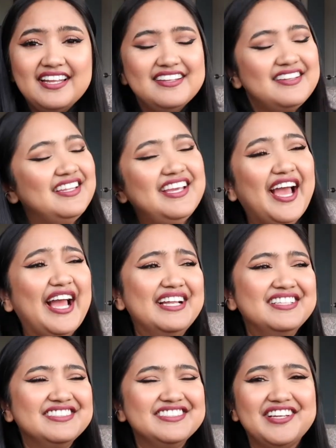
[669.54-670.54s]
is the
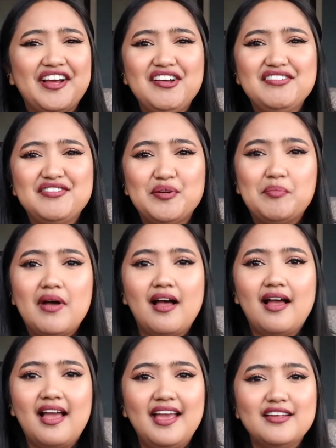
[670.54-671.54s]
end of
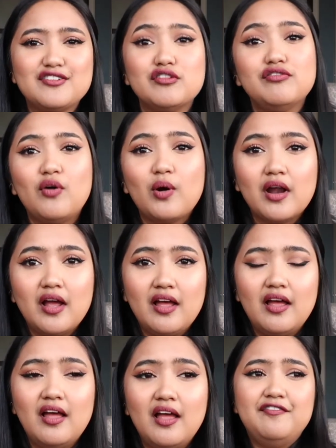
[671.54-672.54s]
my
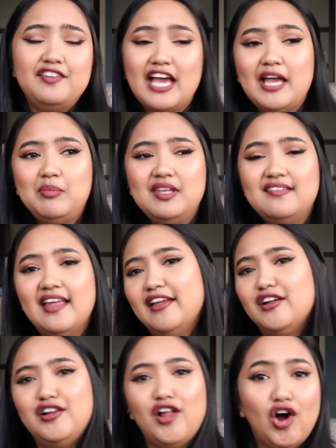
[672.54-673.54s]
Sephora VIB
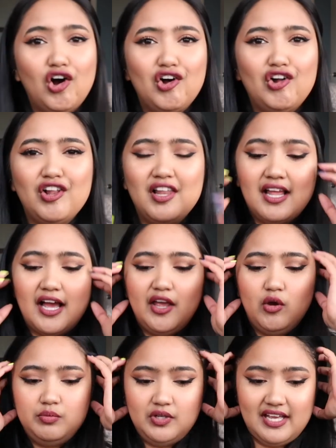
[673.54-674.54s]
sale haul. I
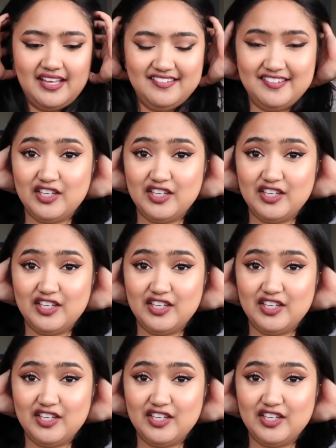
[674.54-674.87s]
hope you guys